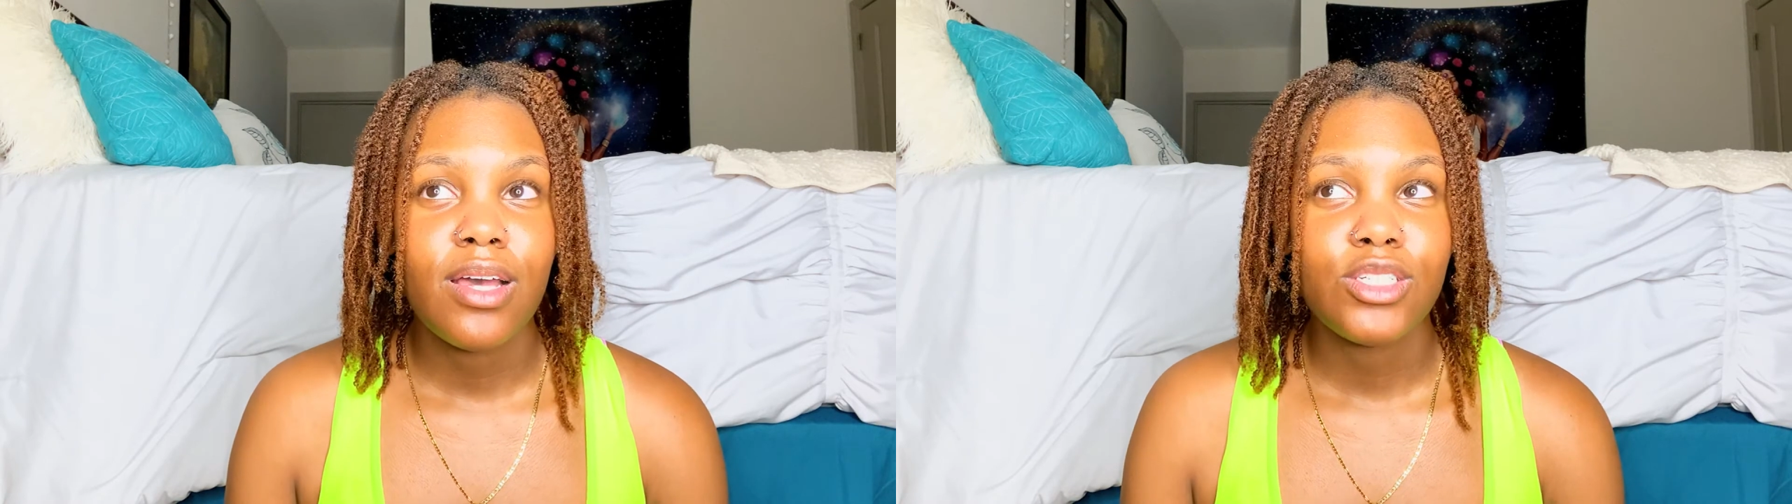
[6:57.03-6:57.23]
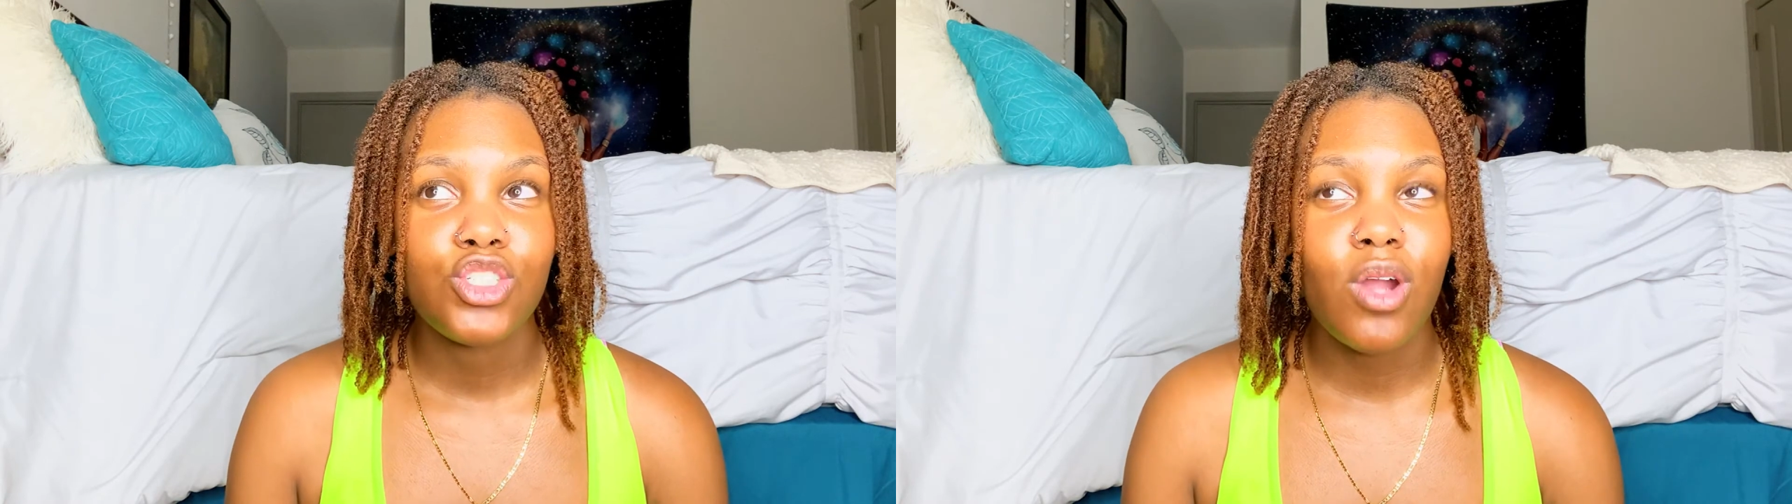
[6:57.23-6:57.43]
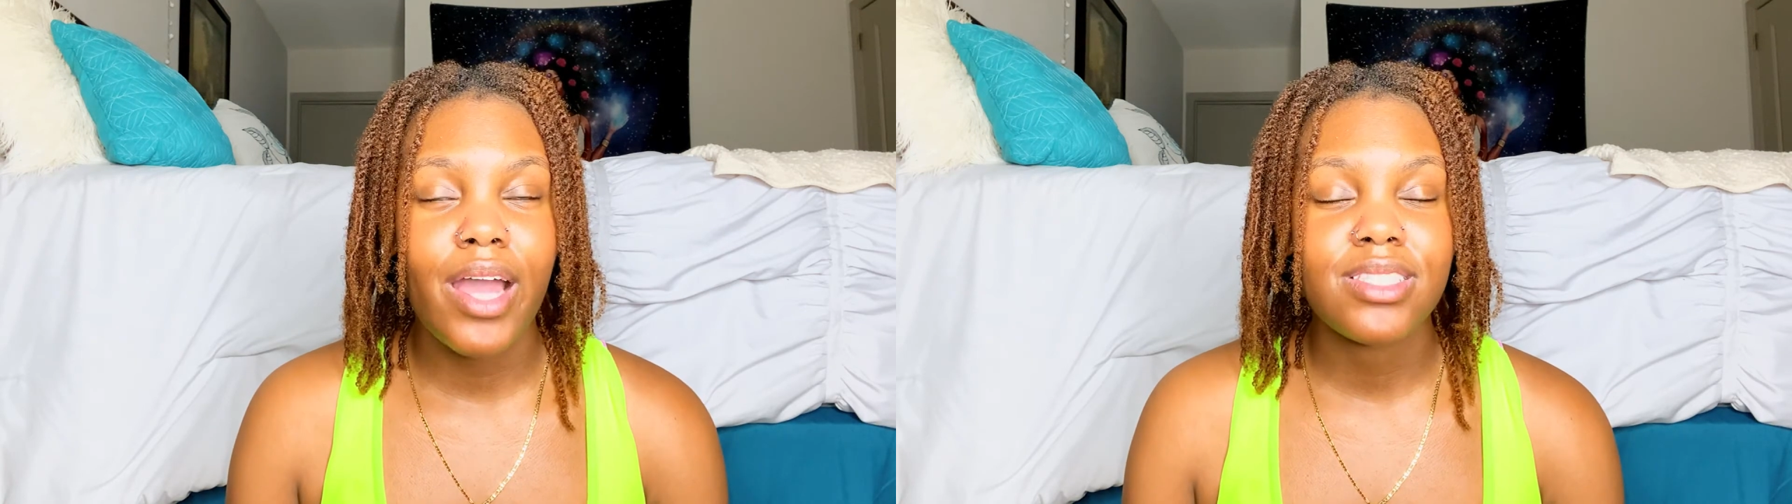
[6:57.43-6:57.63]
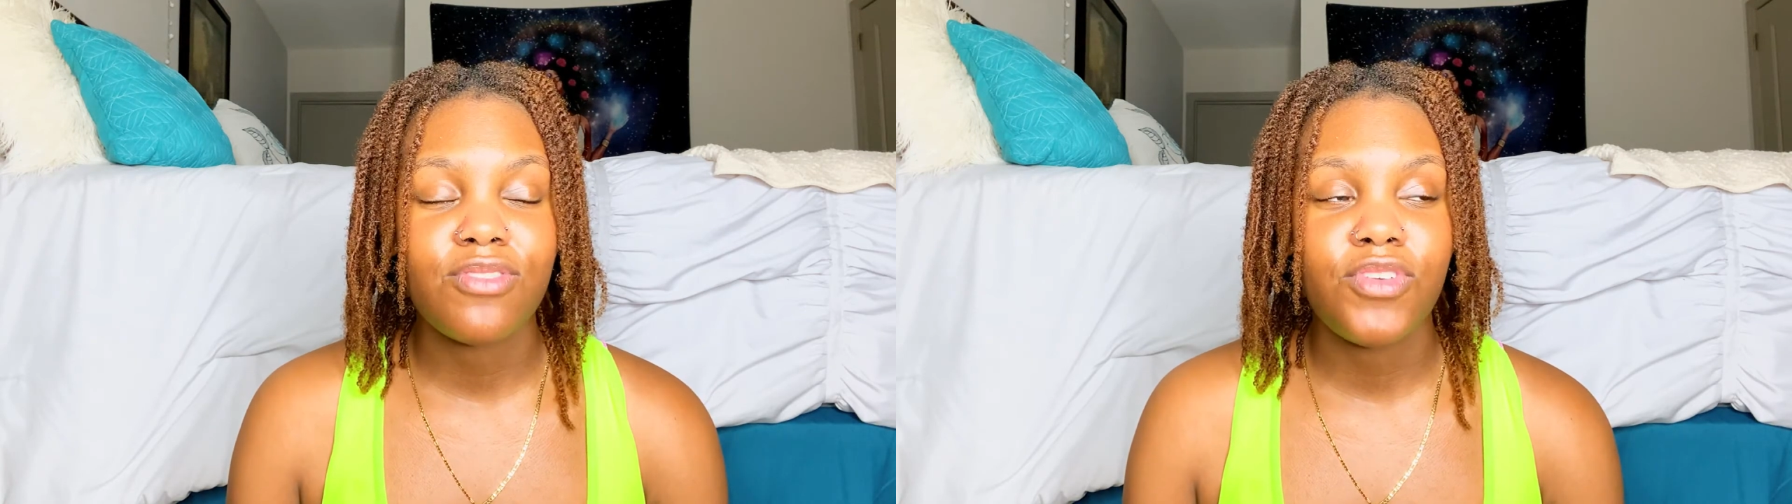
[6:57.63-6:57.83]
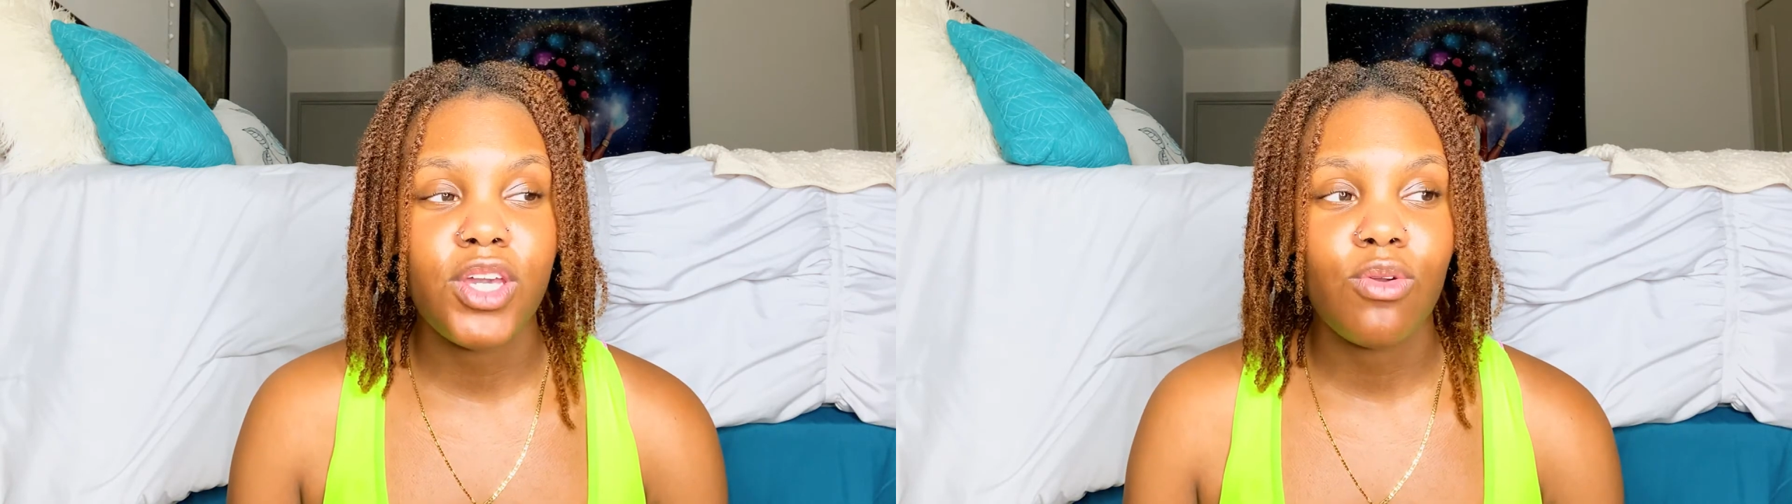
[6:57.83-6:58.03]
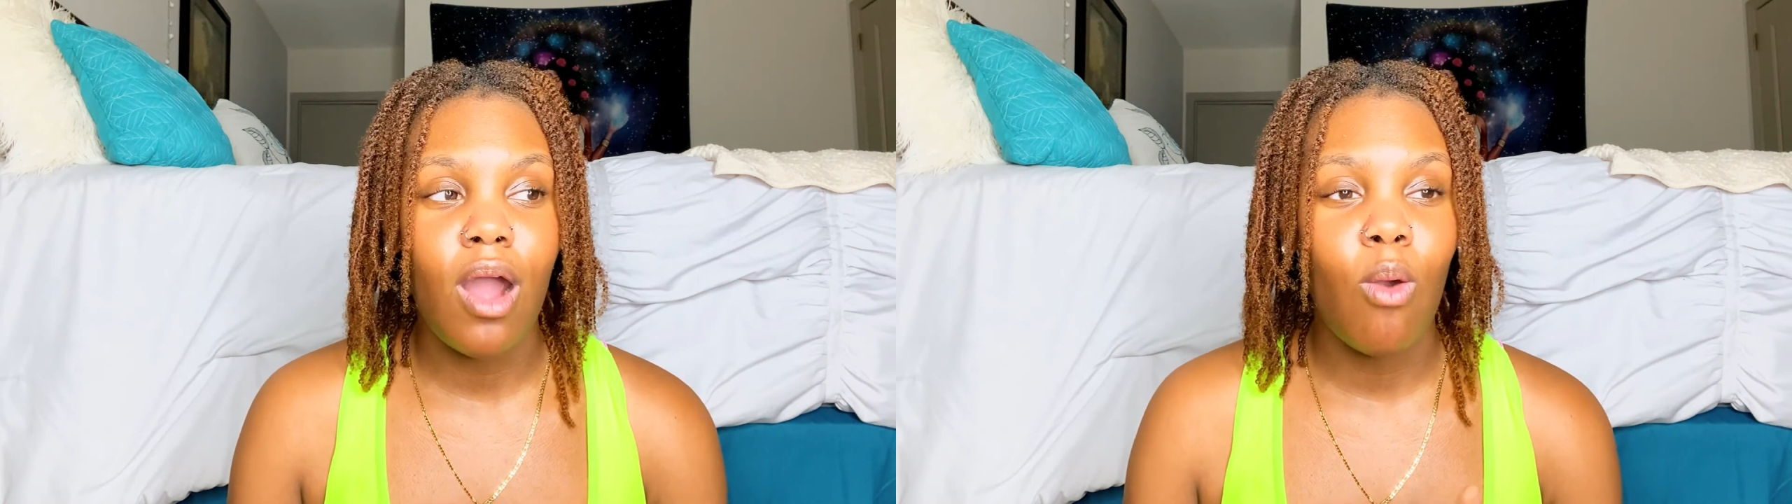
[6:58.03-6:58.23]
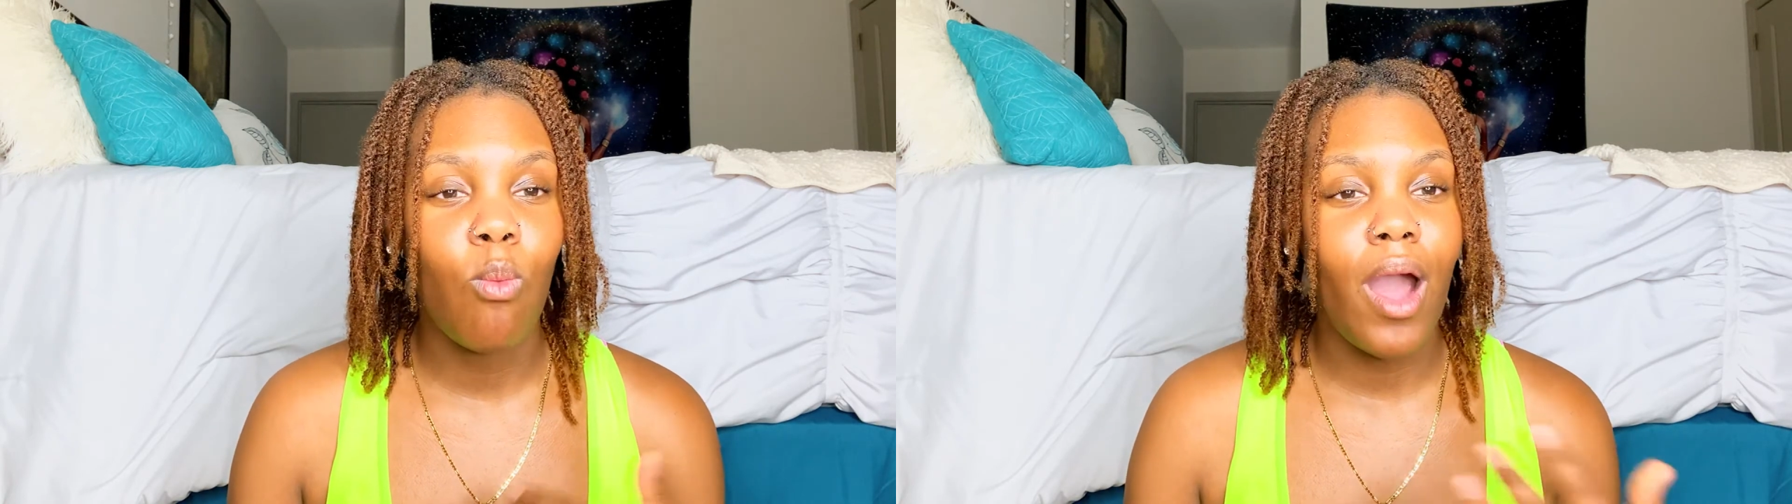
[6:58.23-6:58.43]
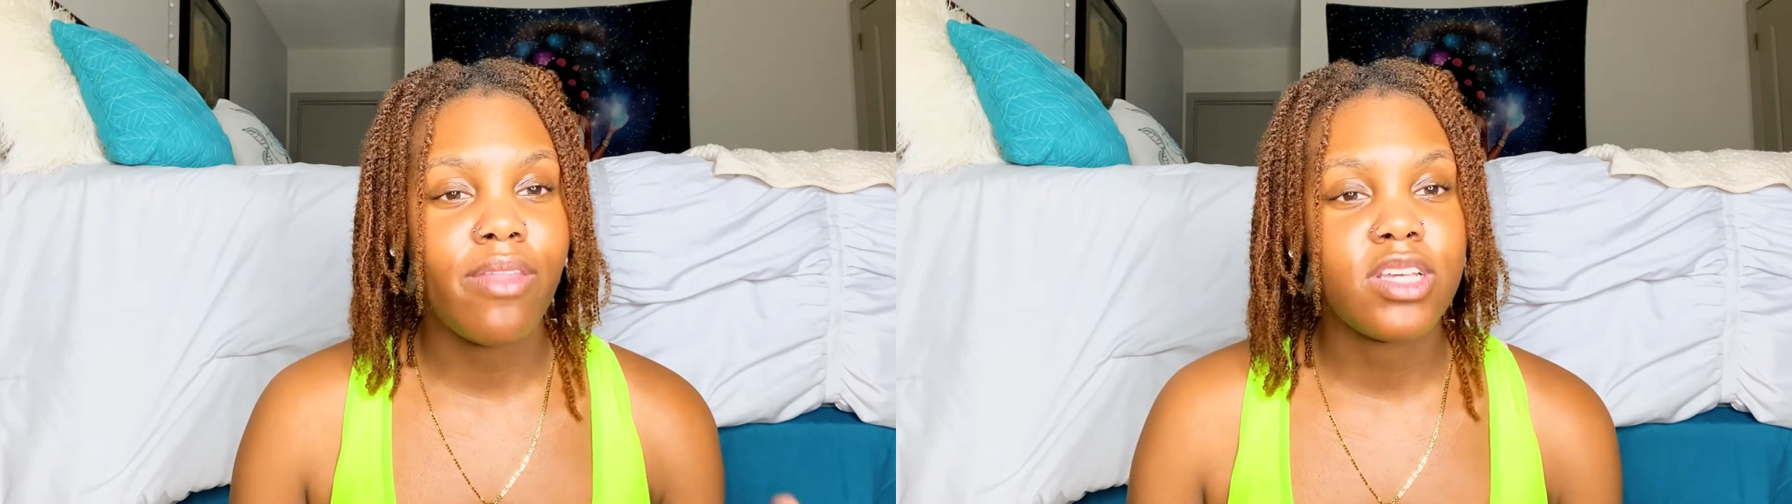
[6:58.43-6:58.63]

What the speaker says: trying to figure out why